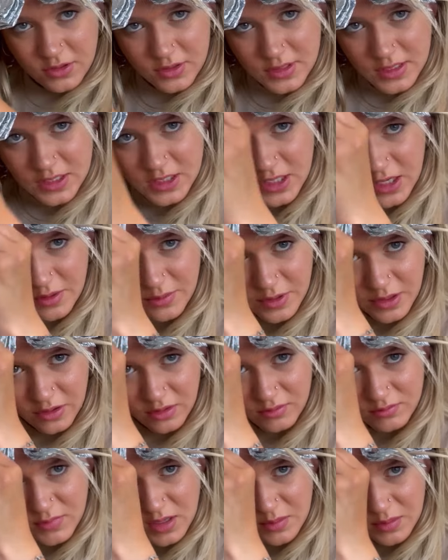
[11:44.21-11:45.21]
Actually, I will,
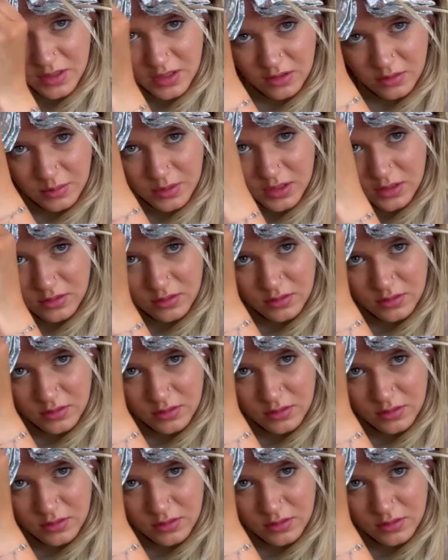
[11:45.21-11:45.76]
maybe a little bit.